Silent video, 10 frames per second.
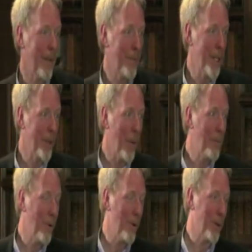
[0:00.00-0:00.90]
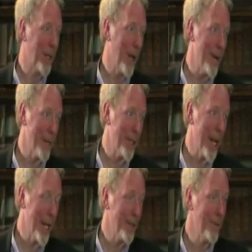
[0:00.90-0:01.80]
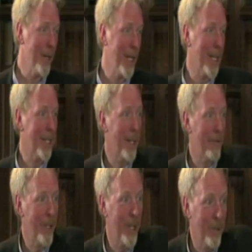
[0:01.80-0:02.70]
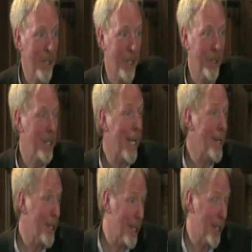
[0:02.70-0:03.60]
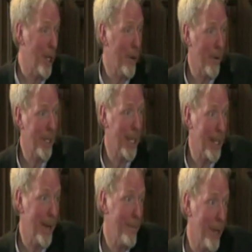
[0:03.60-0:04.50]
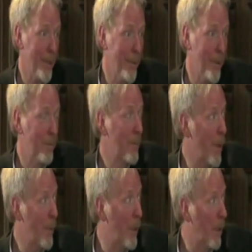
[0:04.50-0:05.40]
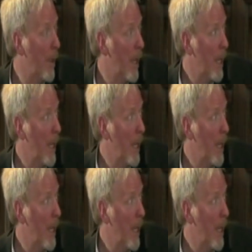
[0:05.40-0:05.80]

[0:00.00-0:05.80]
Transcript: everybody's got bored with climate change and really it's other issues such as energy security that are much more topical.